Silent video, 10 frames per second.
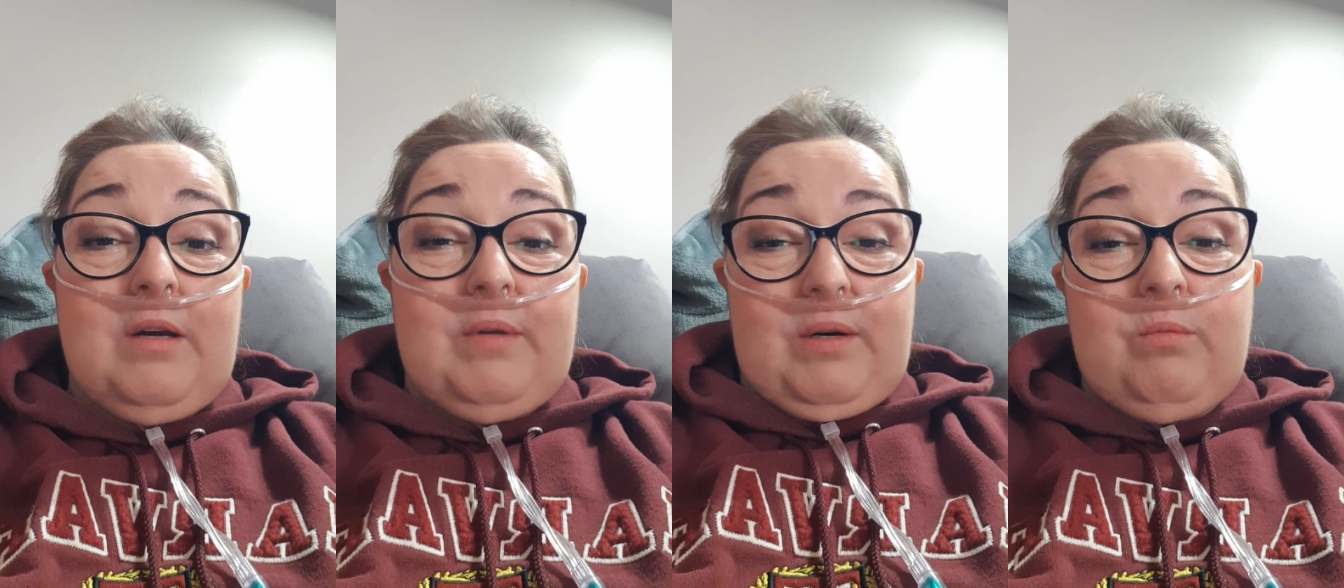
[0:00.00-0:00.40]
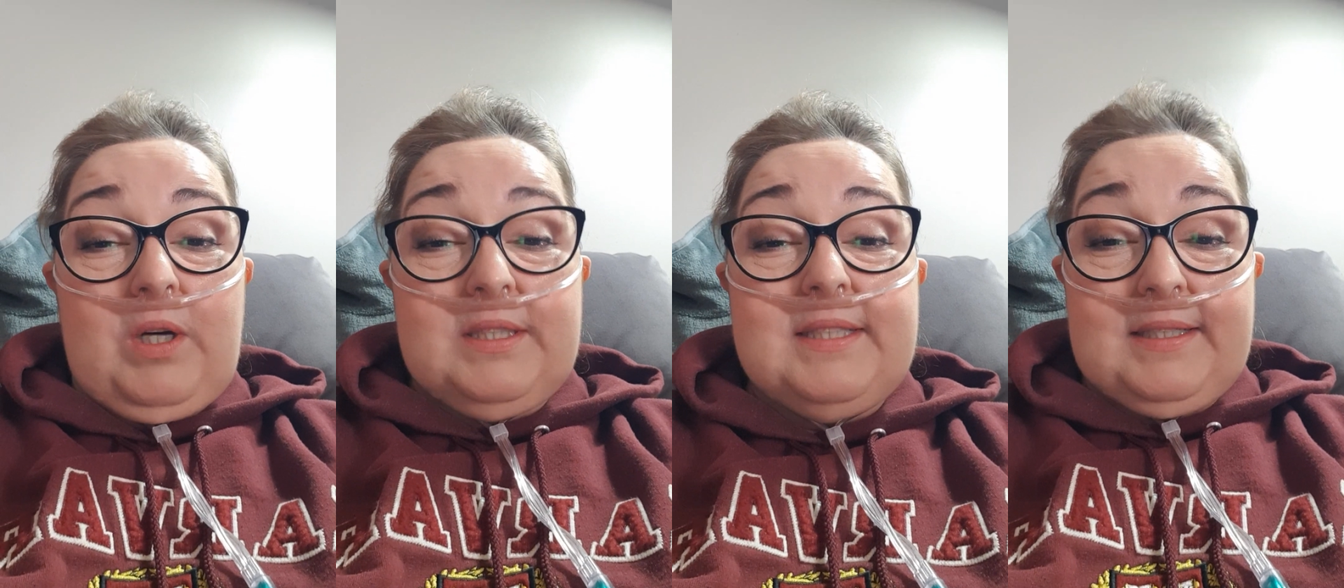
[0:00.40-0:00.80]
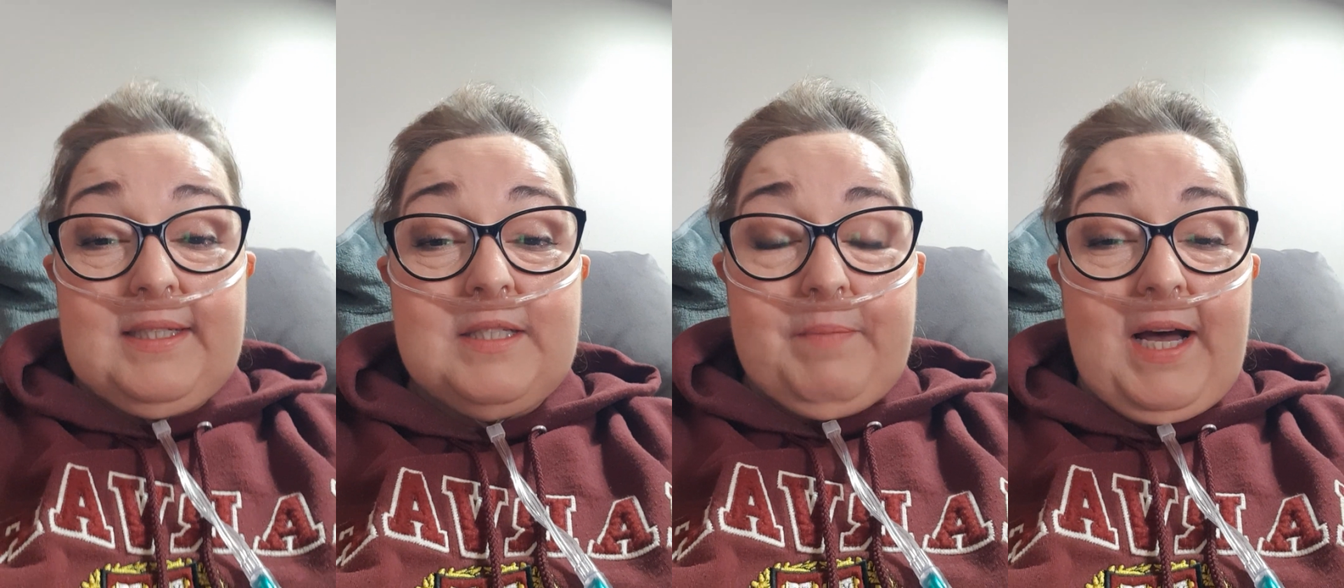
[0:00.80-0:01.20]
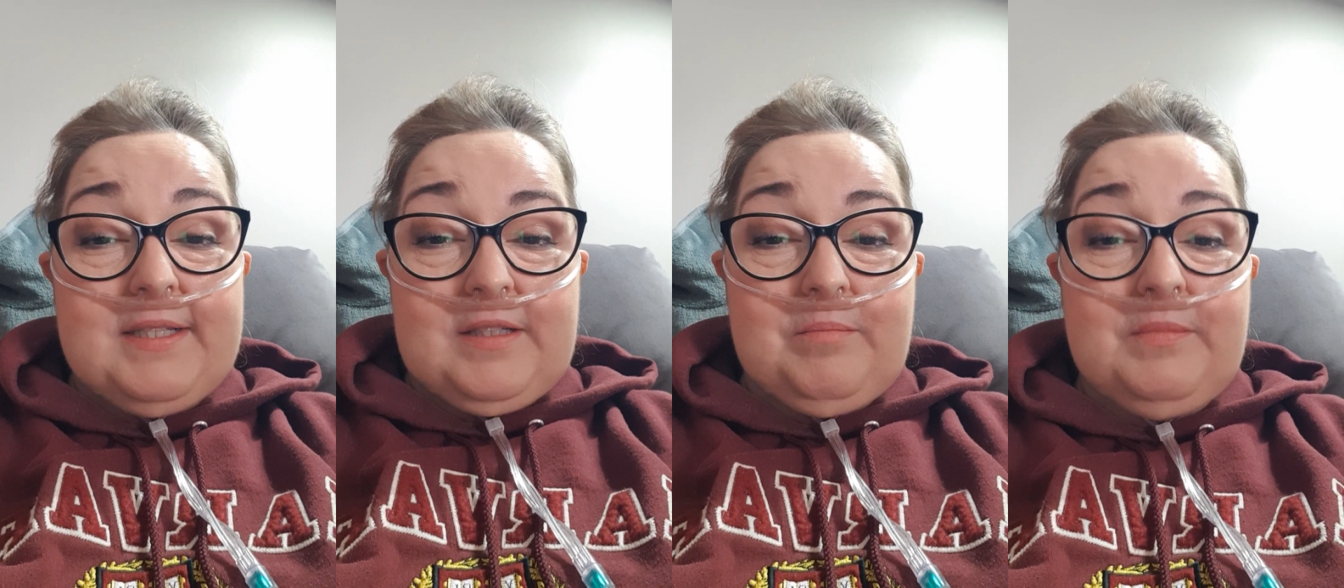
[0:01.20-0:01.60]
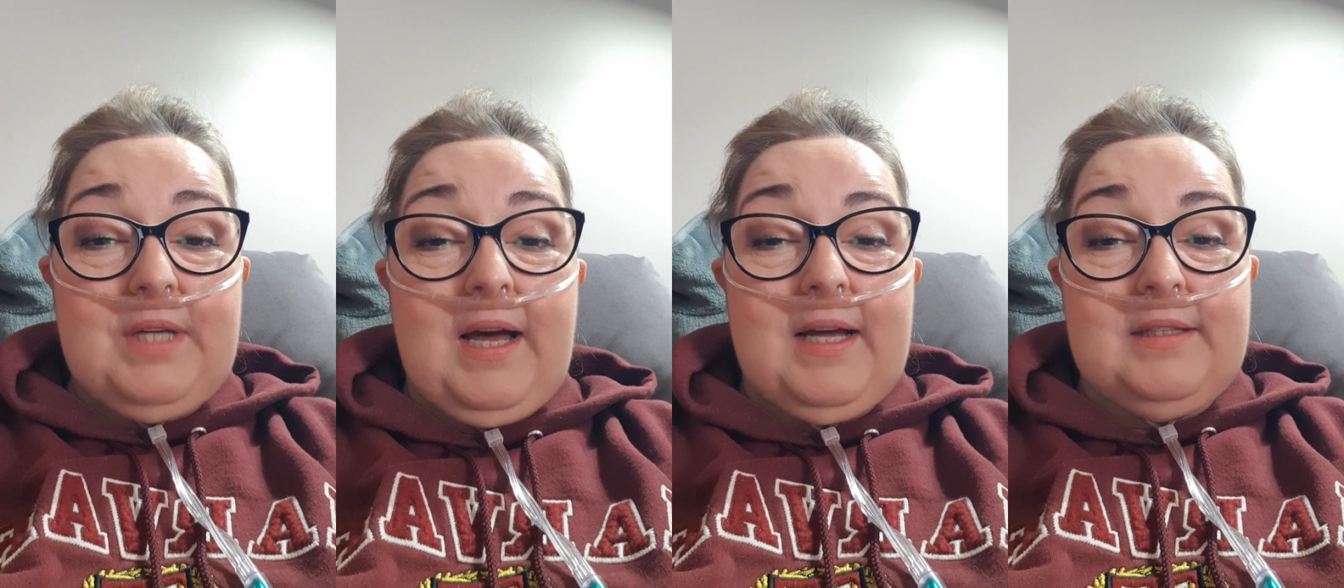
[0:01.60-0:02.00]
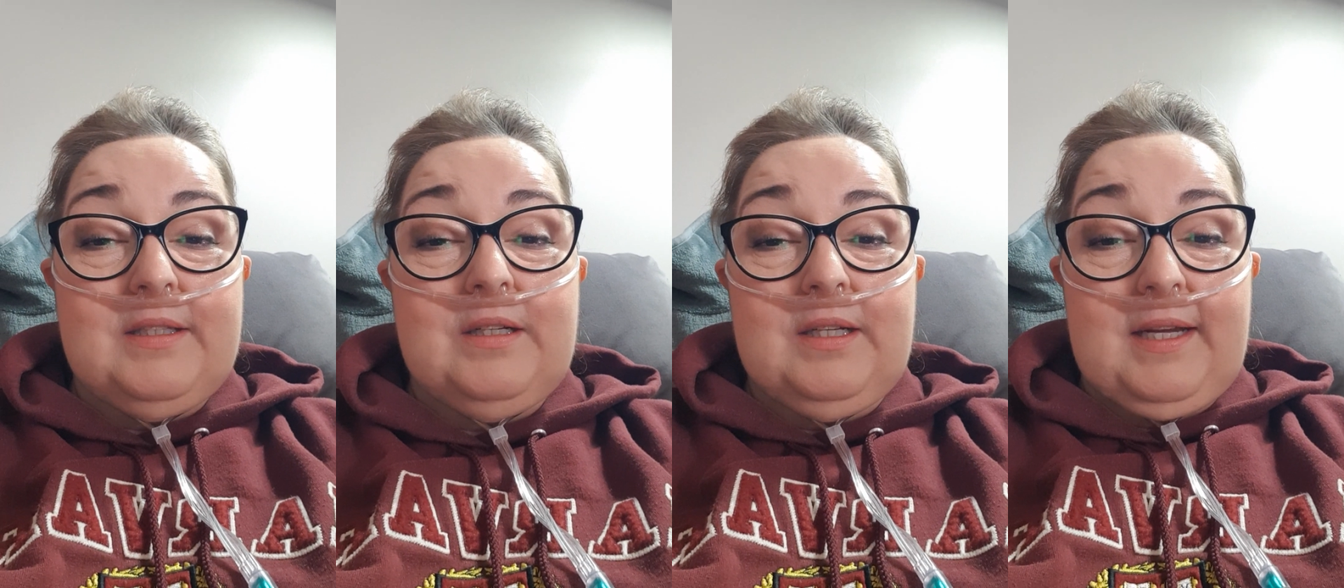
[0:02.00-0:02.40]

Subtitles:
well, once into spasm and nearly